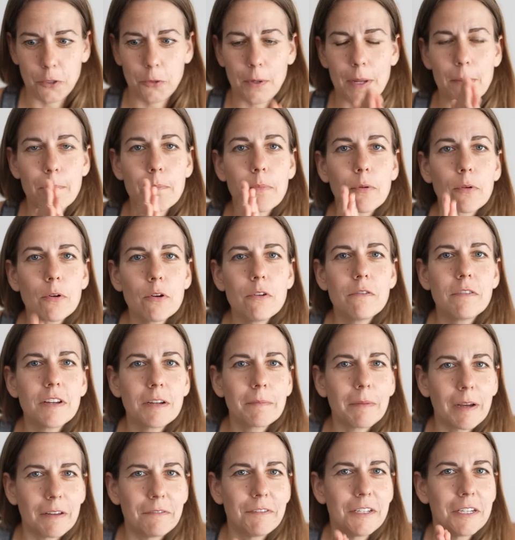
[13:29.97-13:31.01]
to
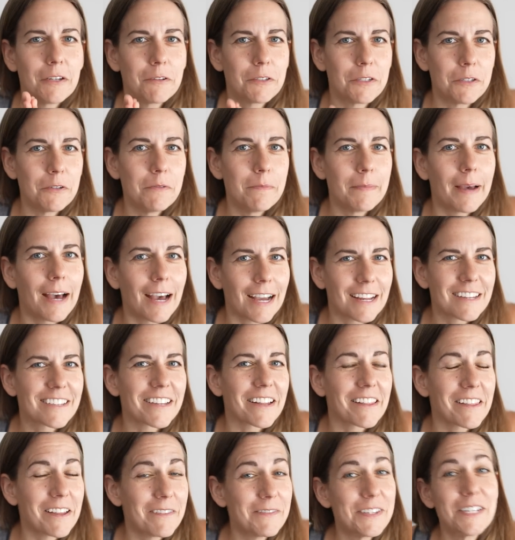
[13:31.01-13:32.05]
improving my VO2 max.
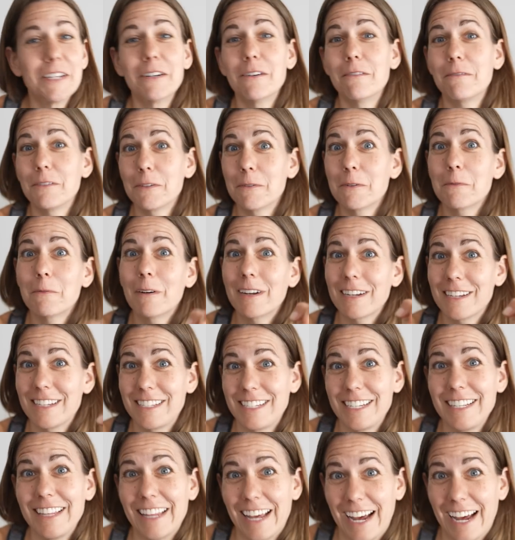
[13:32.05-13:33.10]
Let me know if you would want to see